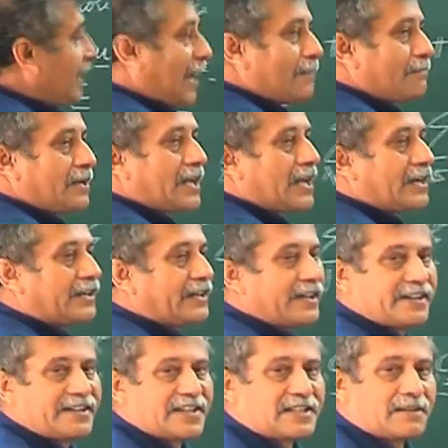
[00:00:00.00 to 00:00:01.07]
and bringing it
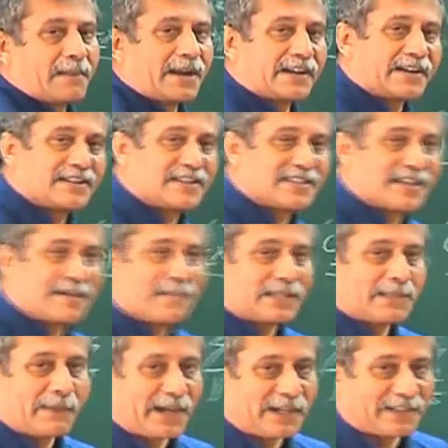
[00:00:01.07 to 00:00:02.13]
here. It doesn't matter. It's the same
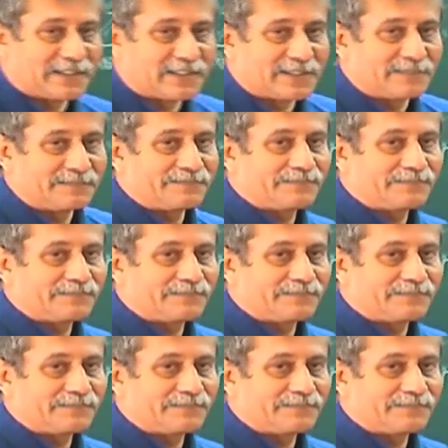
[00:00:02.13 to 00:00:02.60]
mathematics.